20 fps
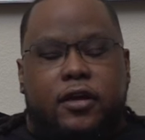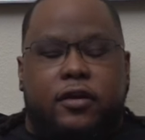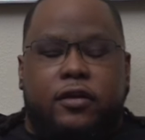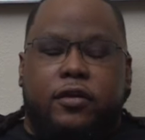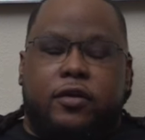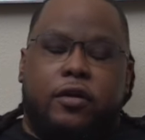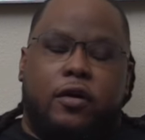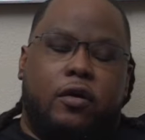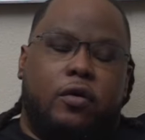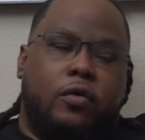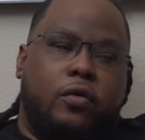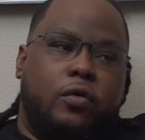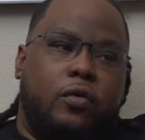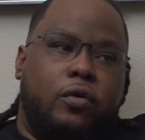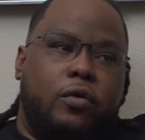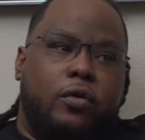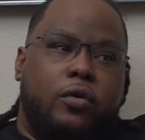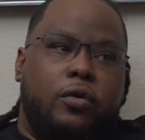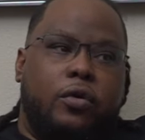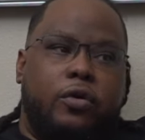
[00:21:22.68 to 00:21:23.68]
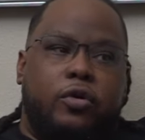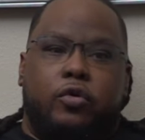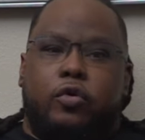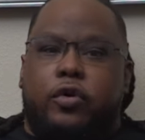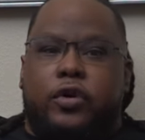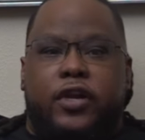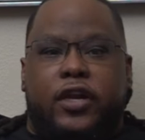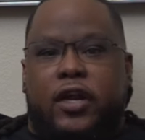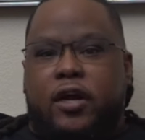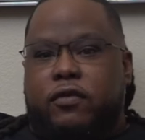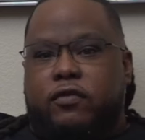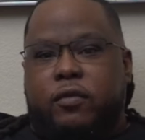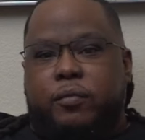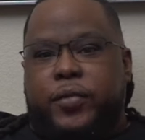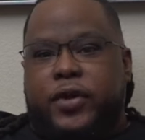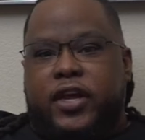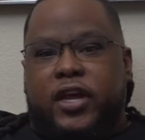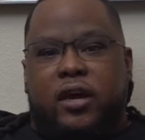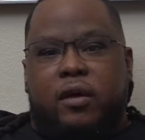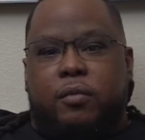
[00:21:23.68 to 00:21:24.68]
You know, you will never
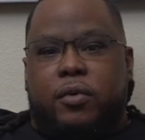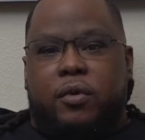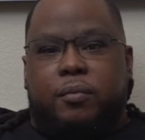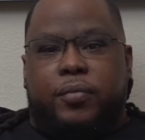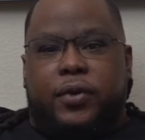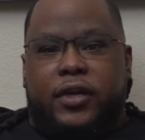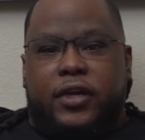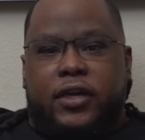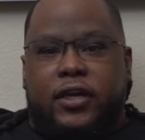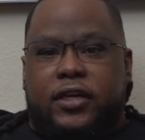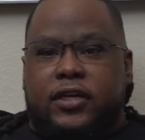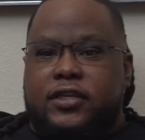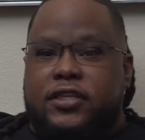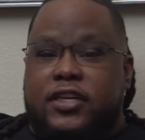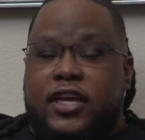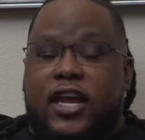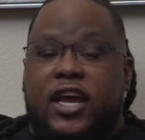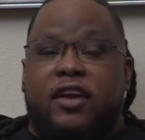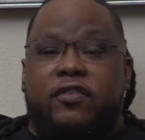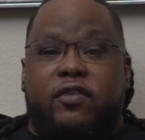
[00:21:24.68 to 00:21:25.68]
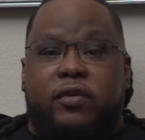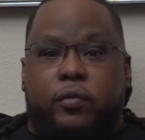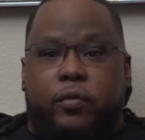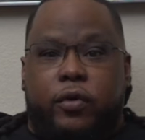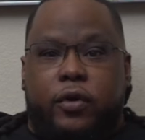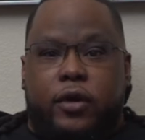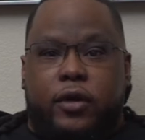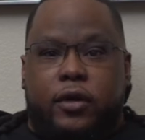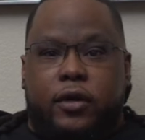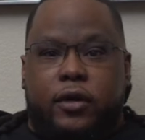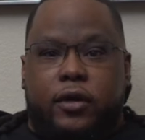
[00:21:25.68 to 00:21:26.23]
be able to please everyone.